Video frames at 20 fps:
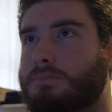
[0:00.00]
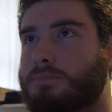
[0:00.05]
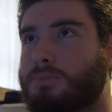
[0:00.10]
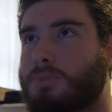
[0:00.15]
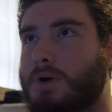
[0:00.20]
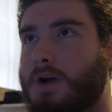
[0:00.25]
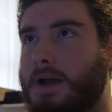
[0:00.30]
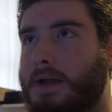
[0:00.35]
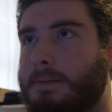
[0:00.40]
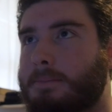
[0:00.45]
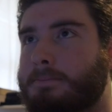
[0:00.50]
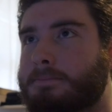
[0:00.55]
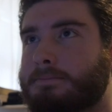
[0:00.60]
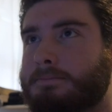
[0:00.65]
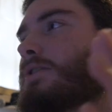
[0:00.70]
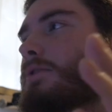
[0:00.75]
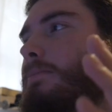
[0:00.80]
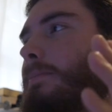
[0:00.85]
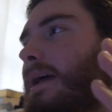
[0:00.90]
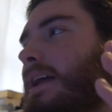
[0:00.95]
Right.
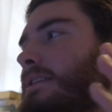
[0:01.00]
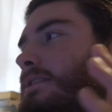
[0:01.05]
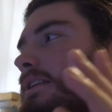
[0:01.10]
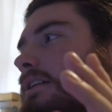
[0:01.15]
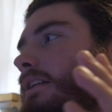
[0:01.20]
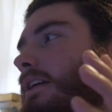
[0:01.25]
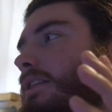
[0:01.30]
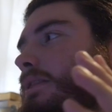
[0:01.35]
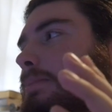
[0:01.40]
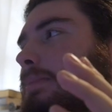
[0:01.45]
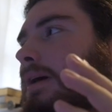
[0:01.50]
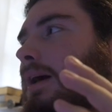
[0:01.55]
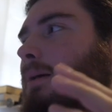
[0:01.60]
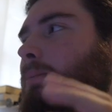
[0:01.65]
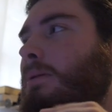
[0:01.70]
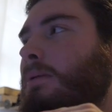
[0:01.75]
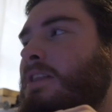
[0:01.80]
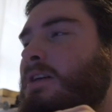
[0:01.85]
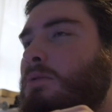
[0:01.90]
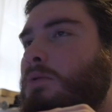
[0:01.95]
So basically the
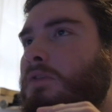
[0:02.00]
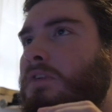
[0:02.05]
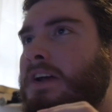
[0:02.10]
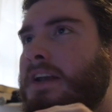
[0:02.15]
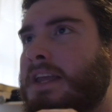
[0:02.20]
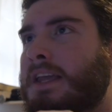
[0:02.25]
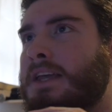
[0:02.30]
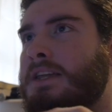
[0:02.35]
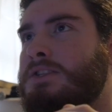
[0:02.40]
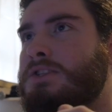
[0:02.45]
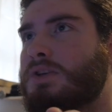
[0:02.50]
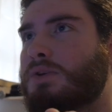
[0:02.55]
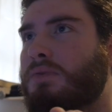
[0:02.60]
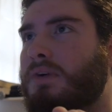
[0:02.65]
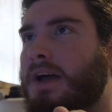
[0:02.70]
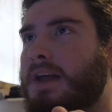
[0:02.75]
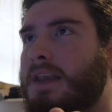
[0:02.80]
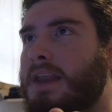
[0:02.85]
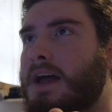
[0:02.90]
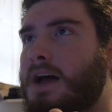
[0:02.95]
problem that we're running into
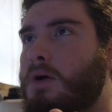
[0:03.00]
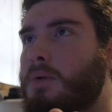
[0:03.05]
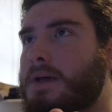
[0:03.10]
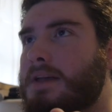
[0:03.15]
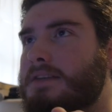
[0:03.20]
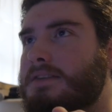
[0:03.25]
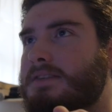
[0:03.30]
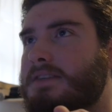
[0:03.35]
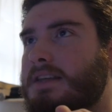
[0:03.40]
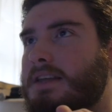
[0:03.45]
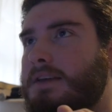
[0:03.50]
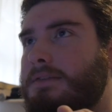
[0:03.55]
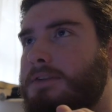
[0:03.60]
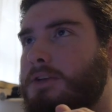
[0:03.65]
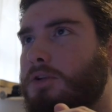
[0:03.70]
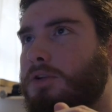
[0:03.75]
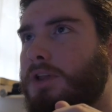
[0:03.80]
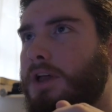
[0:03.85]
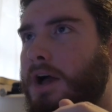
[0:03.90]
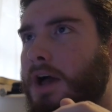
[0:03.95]
right now is that if
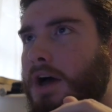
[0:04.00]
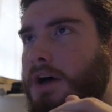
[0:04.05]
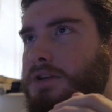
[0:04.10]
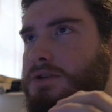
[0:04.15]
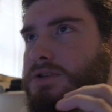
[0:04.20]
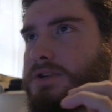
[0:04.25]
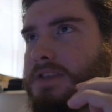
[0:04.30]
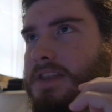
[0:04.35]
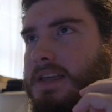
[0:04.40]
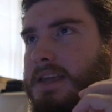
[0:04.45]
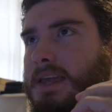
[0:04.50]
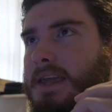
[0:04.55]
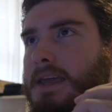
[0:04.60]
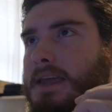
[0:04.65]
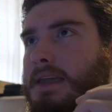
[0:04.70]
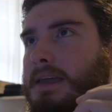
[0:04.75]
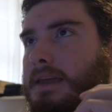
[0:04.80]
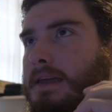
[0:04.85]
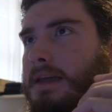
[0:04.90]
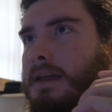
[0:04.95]
you look under the
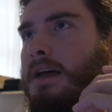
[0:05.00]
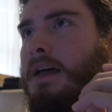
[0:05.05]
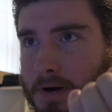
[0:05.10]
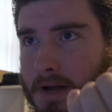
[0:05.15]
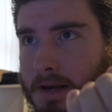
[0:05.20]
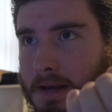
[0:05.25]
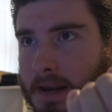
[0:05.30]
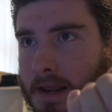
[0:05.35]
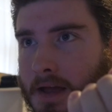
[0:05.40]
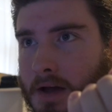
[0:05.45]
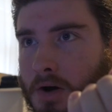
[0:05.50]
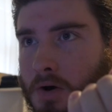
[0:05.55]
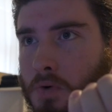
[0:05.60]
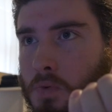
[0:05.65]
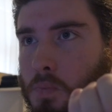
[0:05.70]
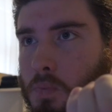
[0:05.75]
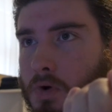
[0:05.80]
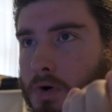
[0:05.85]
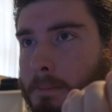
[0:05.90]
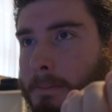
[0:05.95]
key, right now
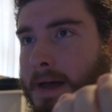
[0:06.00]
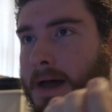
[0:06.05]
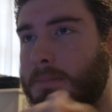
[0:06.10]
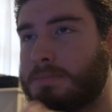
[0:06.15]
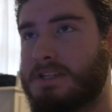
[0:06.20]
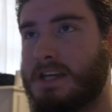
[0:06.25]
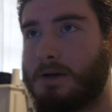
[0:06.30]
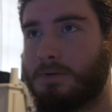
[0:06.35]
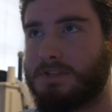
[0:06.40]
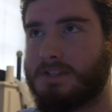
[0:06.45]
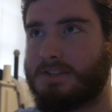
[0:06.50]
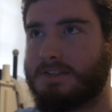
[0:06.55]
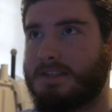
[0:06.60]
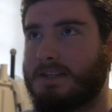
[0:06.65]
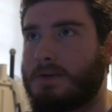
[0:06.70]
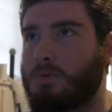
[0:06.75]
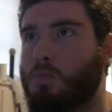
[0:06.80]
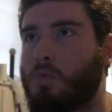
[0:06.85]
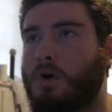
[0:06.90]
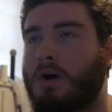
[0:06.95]
we're mapped out to
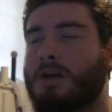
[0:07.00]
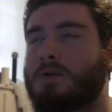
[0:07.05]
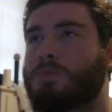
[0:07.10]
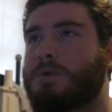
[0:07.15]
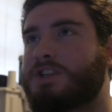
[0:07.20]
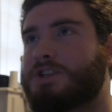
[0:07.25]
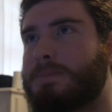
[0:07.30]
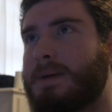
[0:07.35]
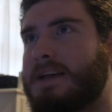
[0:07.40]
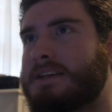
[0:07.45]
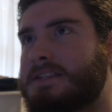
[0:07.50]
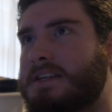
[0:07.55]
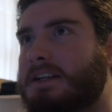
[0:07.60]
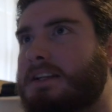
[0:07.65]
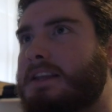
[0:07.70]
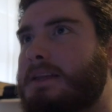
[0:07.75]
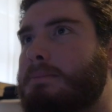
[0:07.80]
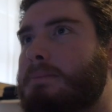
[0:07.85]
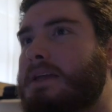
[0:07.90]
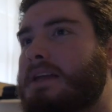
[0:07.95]
C1, which
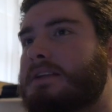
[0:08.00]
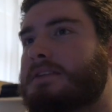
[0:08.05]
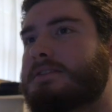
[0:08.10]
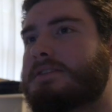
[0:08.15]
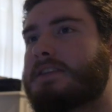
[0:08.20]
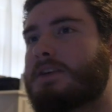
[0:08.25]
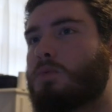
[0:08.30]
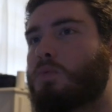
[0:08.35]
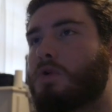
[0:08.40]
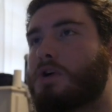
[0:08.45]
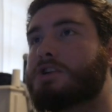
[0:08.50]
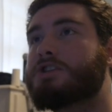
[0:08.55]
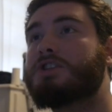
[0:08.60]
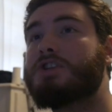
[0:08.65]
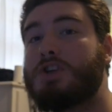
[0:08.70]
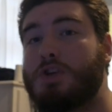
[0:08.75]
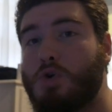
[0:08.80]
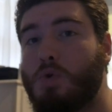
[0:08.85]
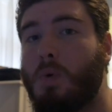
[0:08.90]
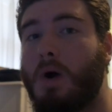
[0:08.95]
basically means that we're
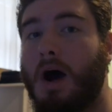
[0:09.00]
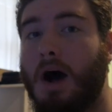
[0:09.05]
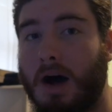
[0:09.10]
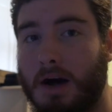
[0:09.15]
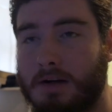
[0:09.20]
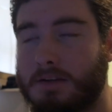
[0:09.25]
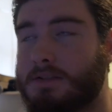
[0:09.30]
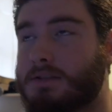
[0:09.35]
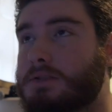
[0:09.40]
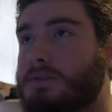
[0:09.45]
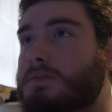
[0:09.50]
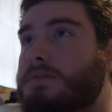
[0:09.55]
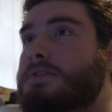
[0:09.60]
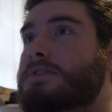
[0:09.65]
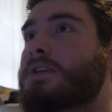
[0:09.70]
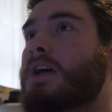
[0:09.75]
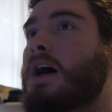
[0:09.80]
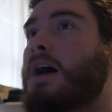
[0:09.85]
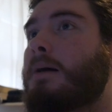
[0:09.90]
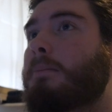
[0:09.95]
2
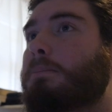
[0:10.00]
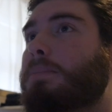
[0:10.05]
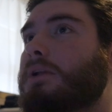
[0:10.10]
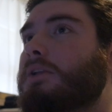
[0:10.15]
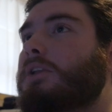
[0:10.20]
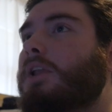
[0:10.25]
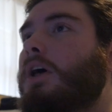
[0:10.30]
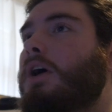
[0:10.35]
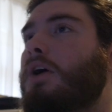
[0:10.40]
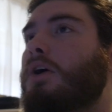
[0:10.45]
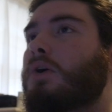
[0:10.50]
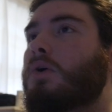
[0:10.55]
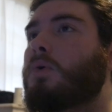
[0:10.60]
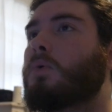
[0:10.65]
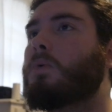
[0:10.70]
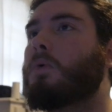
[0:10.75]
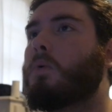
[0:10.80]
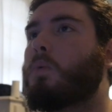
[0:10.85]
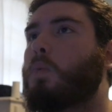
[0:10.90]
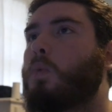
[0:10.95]
octaves
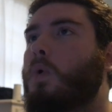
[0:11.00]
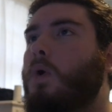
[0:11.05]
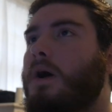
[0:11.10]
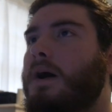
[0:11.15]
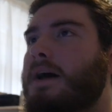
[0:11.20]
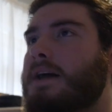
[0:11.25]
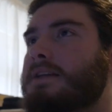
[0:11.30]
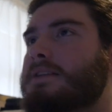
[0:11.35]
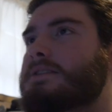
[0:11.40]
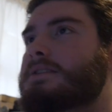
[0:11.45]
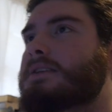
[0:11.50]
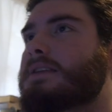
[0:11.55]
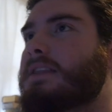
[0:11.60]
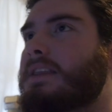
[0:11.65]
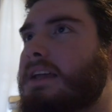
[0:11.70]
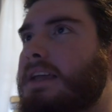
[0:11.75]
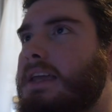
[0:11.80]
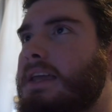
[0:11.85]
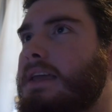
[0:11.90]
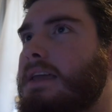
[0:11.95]
below what
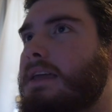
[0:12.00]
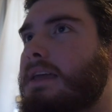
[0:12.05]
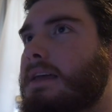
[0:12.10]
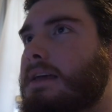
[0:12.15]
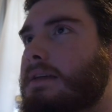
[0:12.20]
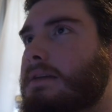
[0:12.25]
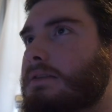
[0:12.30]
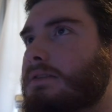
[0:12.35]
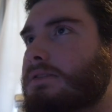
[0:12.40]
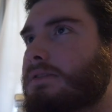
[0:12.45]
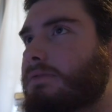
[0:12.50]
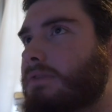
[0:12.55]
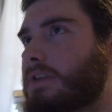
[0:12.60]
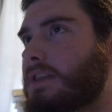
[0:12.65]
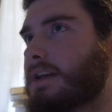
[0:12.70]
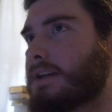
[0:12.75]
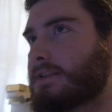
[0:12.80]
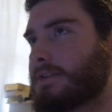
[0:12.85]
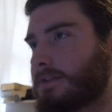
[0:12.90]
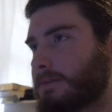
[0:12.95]
the key is for
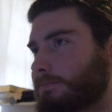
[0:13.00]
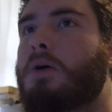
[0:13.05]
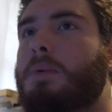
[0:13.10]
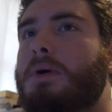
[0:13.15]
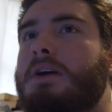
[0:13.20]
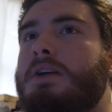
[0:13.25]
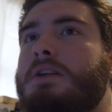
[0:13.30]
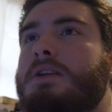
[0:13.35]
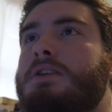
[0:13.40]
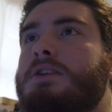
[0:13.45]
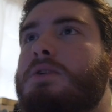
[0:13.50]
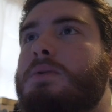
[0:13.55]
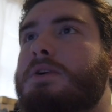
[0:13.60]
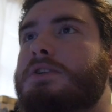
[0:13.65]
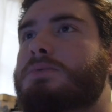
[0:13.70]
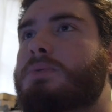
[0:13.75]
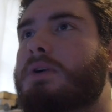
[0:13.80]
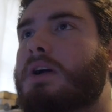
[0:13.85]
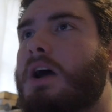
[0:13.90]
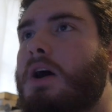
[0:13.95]
this. All we're going to do
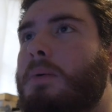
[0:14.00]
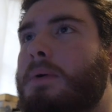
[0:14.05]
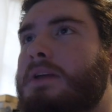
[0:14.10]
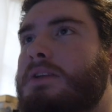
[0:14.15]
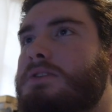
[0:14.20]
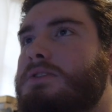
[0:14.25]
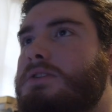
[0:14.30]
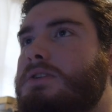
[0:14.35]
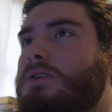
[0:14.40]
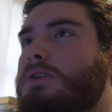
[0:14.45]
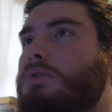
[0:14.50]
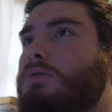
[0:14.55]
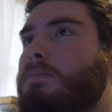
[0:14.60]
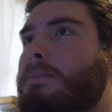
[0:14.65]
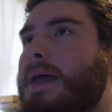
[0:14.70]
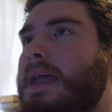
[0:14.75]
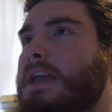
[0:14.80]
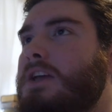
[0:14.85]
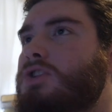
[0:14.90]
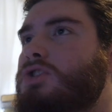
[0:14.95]
is we're going to
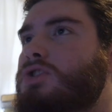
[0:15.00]
make